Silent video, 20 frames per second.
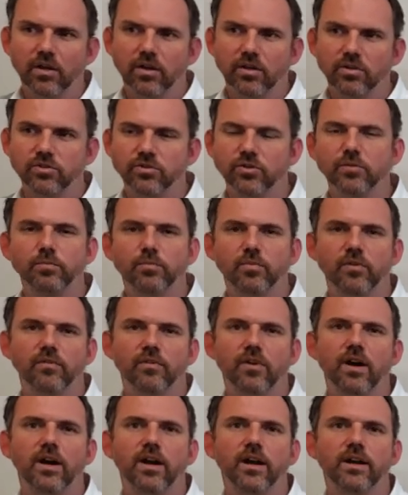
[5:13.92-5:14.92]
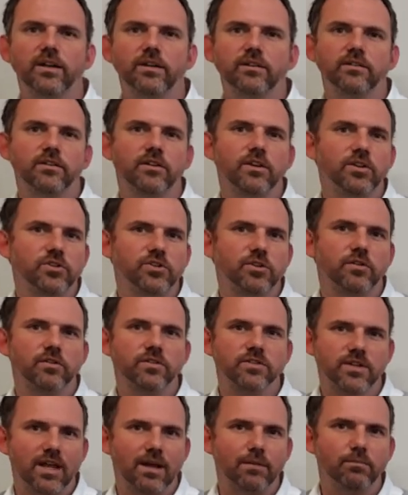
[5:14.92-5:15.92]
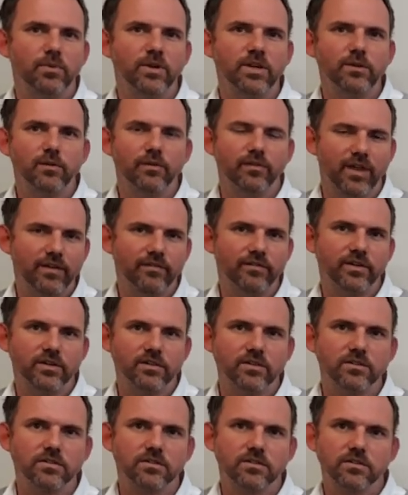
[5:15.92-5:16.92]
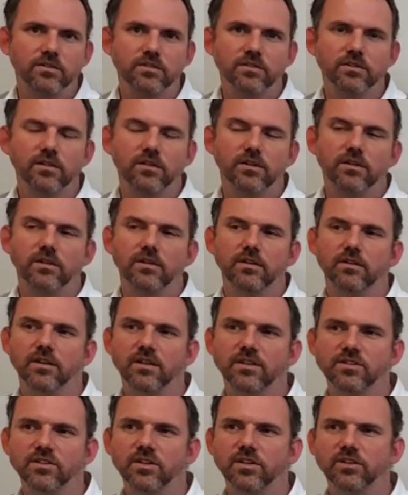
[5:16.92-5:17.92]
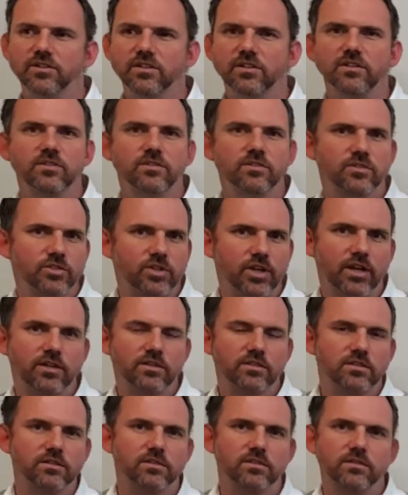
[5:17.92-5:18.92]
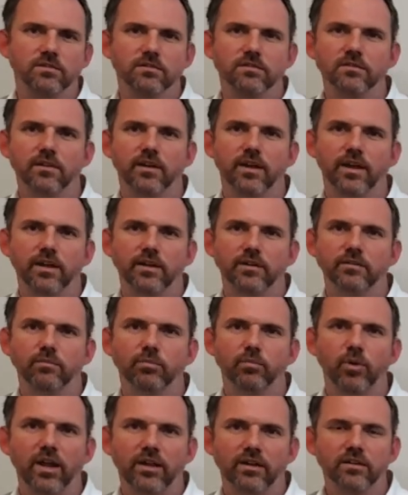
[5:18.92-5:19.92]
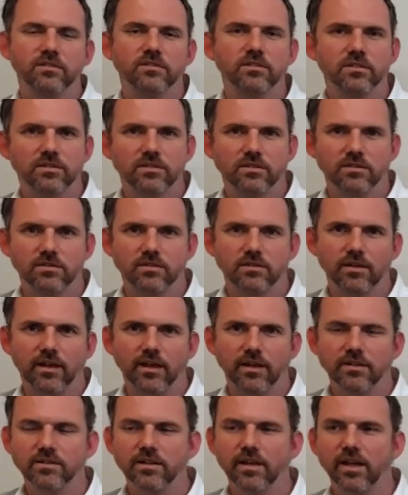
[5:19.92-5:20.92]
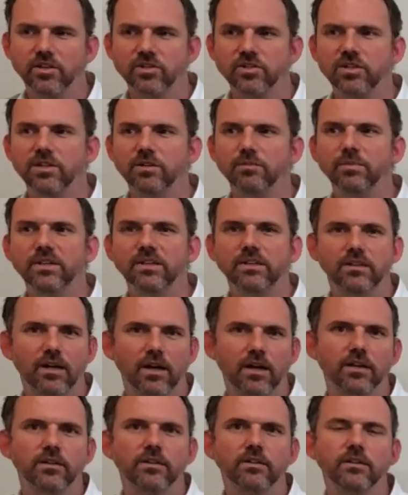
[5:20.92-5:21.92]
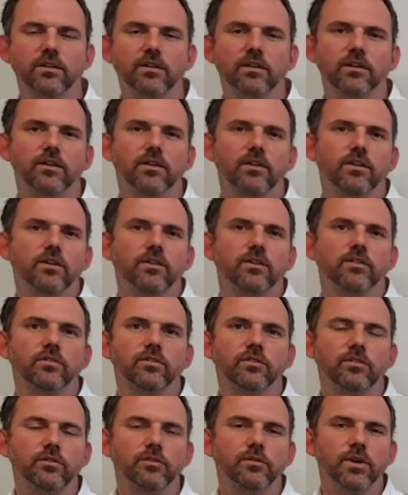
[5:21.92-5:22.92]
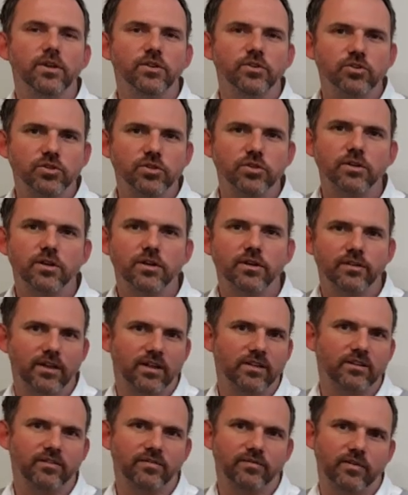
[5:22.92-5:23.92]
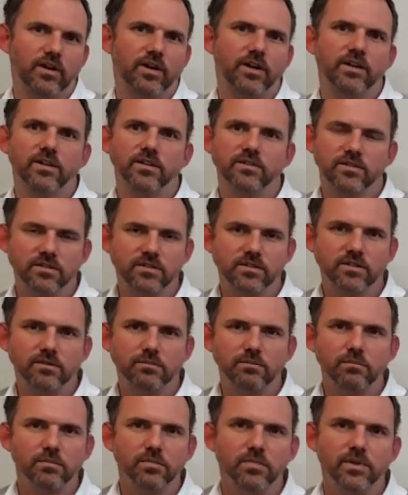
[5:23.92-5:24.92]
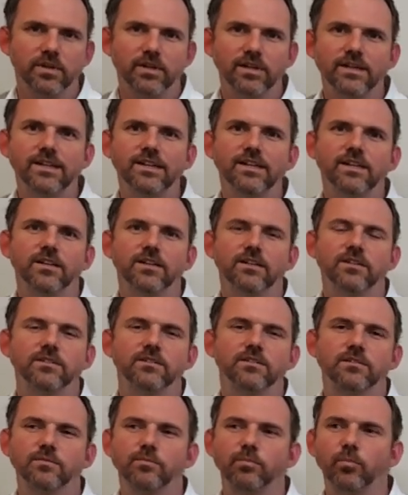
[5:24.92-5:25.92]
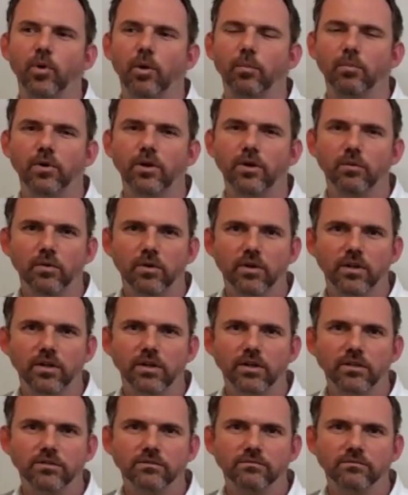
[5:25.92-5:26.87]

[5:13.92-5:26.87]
should provide the insurance company with evidence that certain checks and practices has actually been done to ensure that the fire system is properly working.